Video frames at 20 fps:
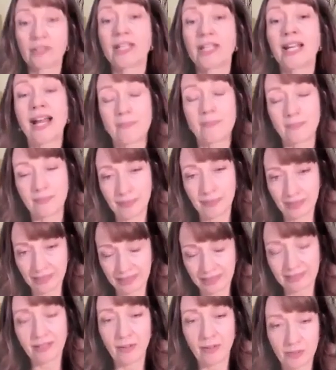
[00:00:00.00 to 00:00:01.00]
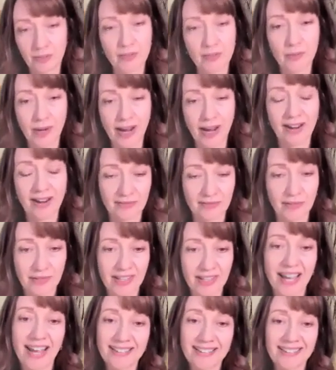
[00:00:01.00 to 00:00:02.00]
They happened also after
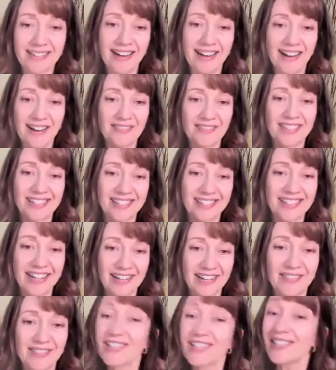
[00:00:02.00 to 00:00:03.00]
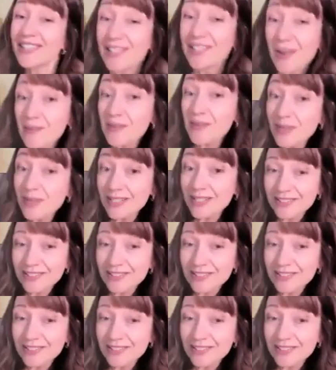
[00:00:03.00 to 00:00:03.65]
that. Obviously, I have not stopped being